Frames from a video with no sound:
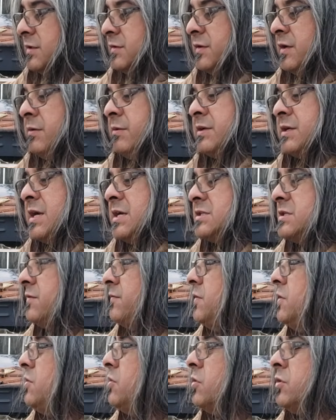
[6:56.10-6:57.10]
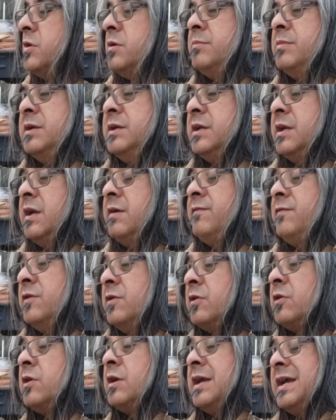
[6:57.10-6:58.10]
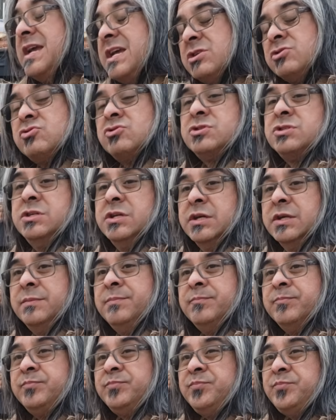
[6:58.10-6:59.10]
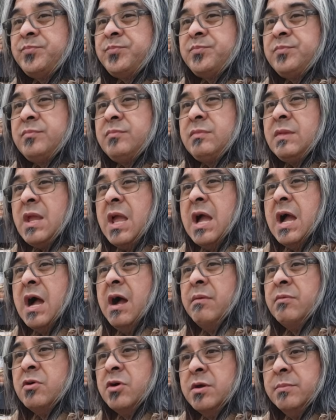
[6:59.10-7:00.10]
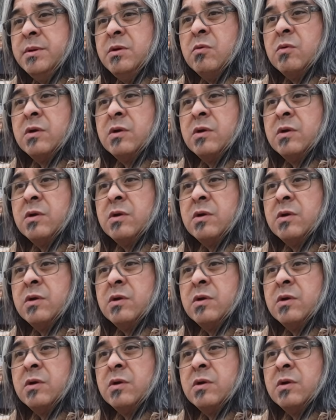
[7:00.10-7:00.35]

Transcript: So anyway, guys, if you're interested, I'm going to be